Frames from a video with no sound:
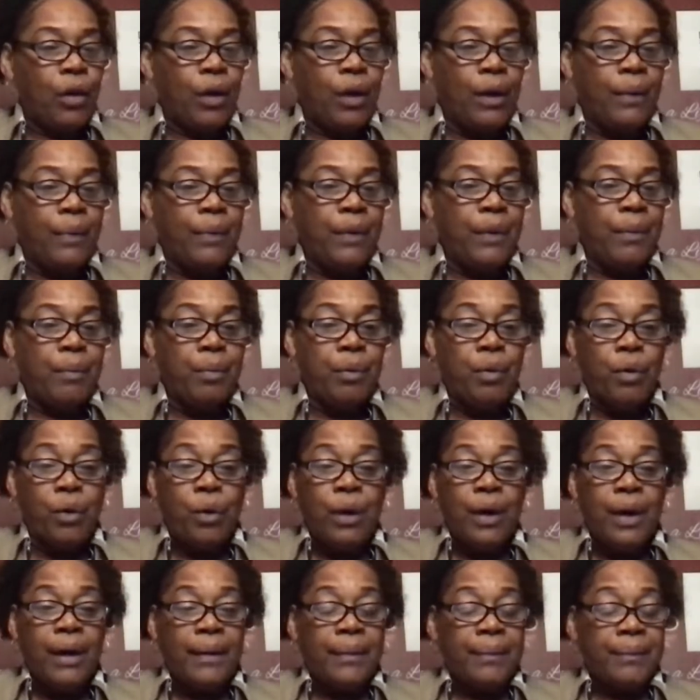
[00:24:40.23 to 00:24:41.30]
on the
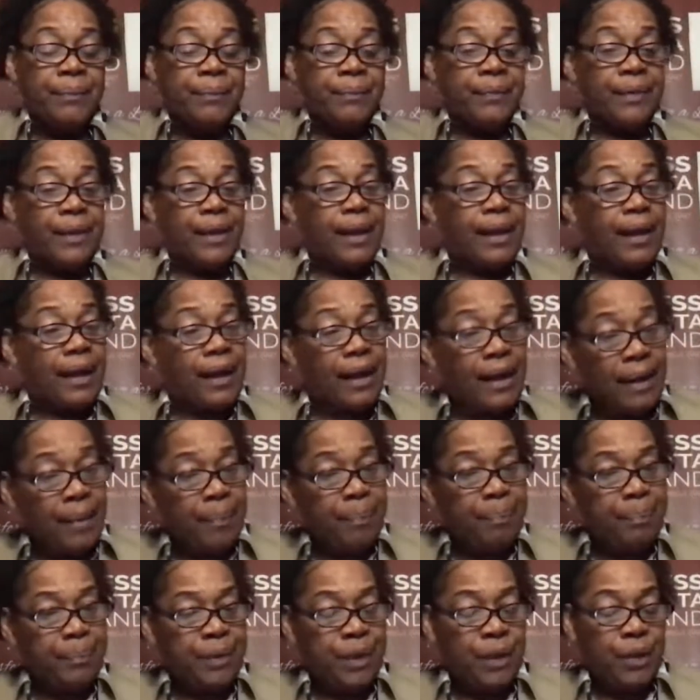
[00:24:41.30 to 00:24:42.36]
more
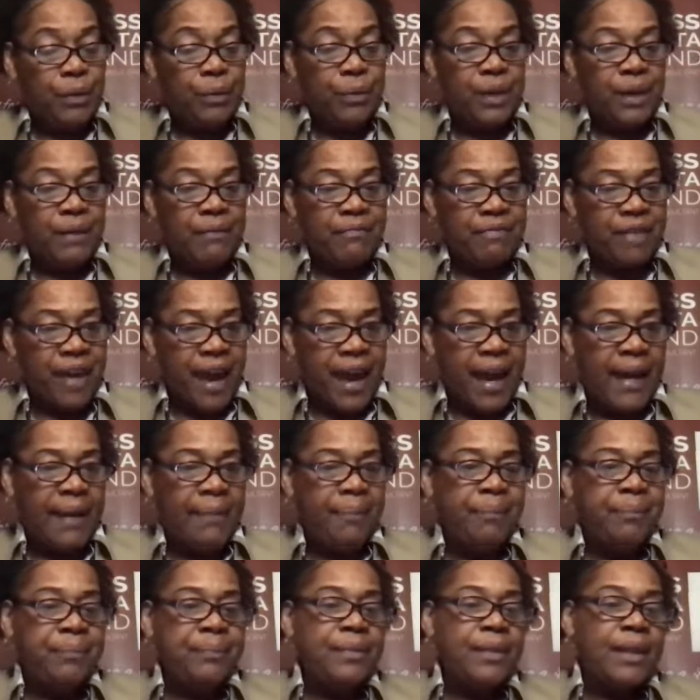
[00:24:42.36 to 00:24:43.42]
up note of
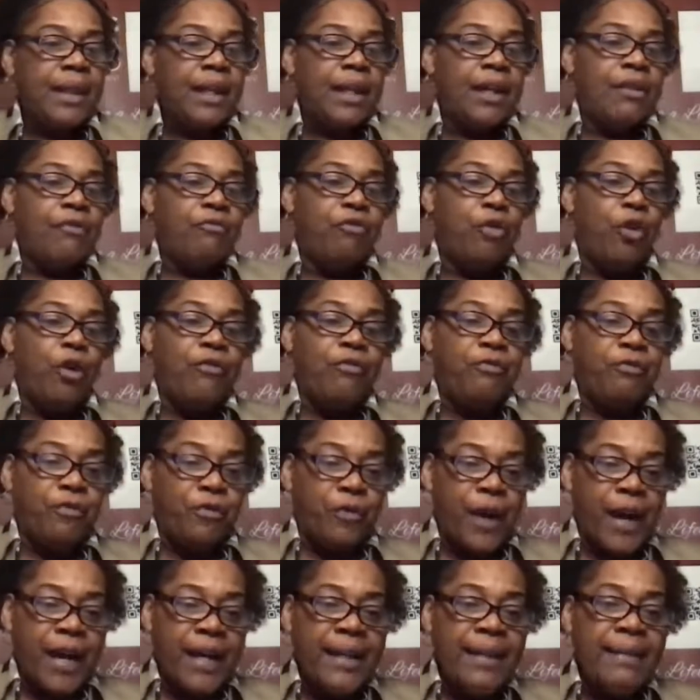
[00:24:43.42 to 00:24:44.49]
that, for
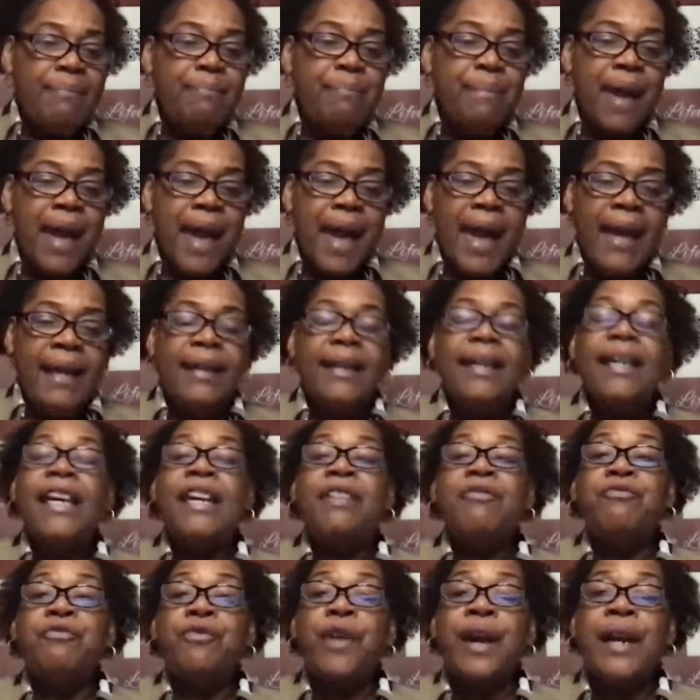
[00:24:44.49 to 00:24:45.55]
Freddie Mac
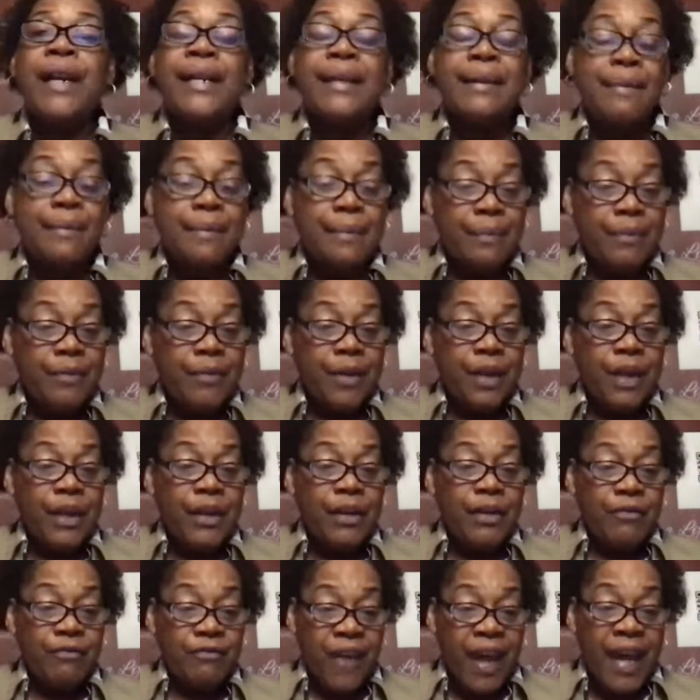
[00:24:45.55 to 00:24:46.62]
and Freddie
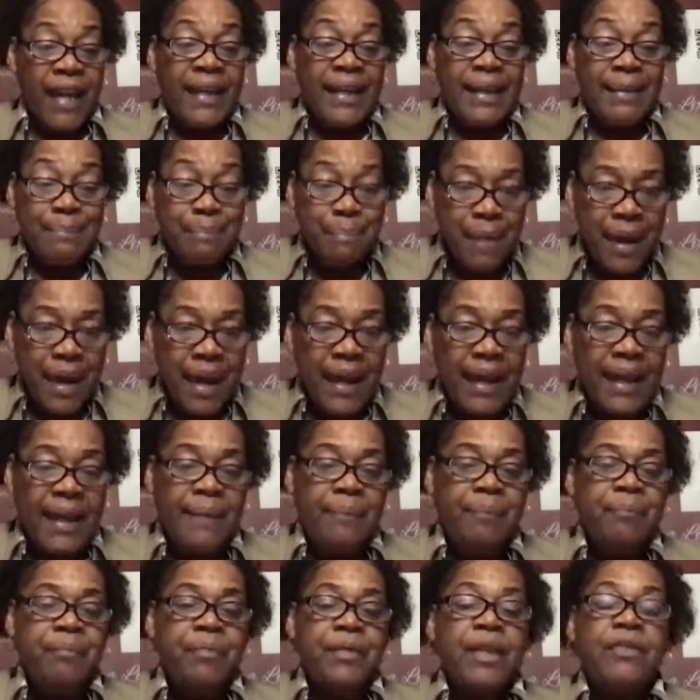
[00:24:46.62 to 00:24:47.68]
Fannie
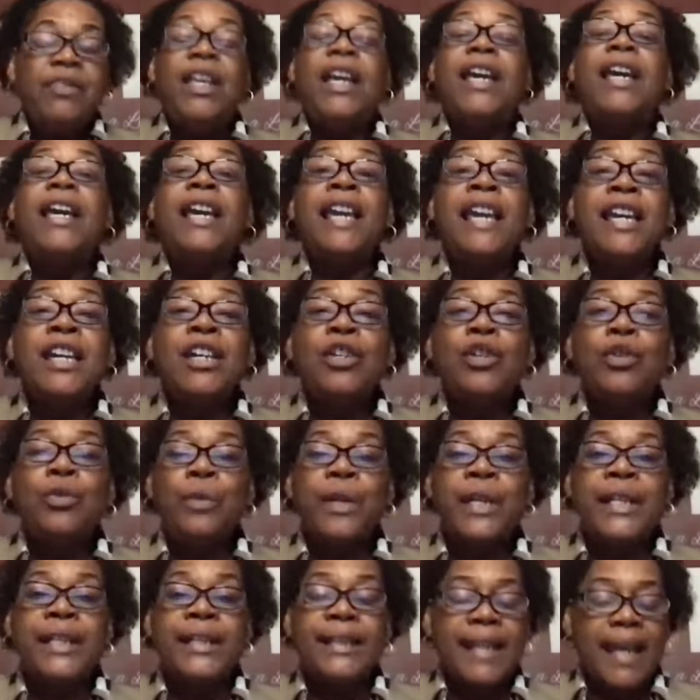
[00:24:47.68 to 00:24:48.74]
Mae, the
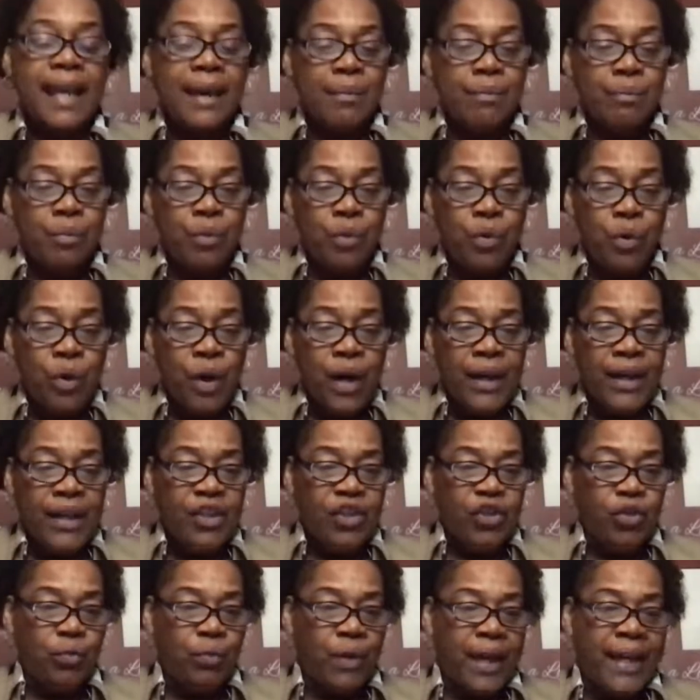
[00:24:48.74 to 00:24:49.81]
increase in
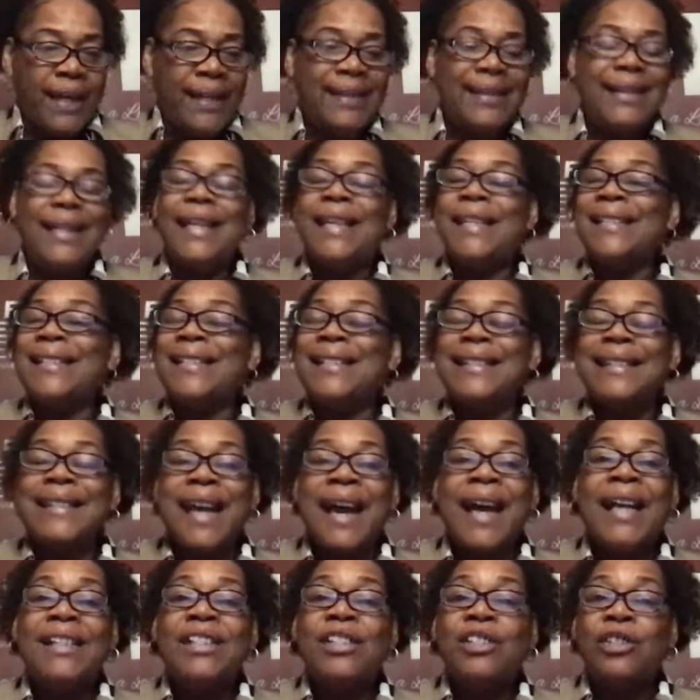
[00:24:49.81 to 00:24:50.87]
mortgage rates is
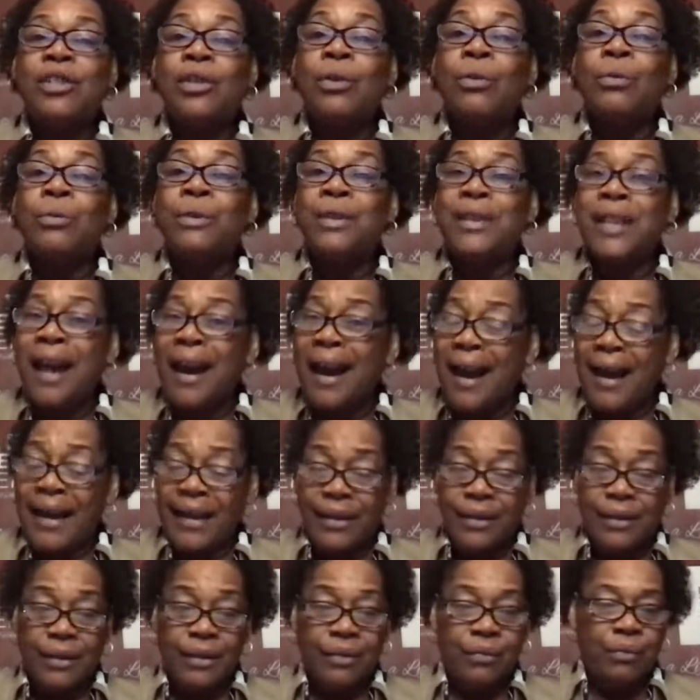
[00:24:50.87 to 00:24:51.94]
not so
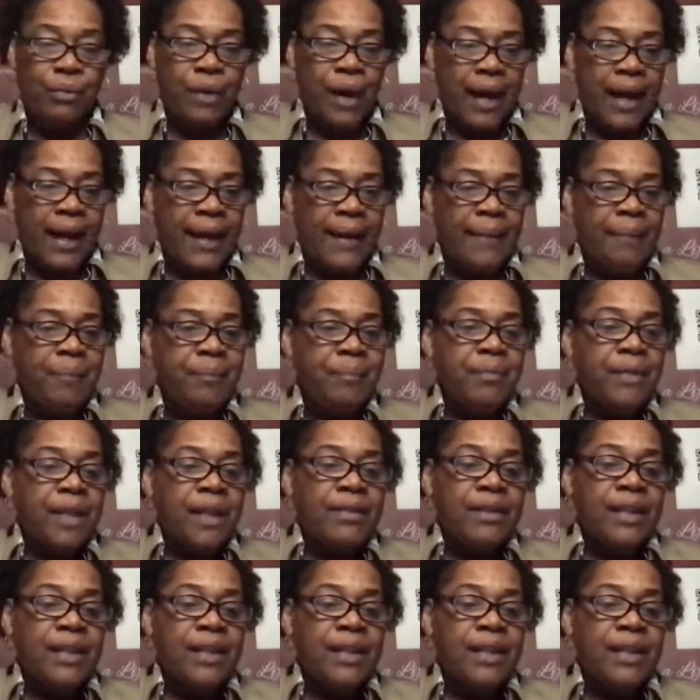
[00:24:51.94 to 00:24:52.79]
dire, right?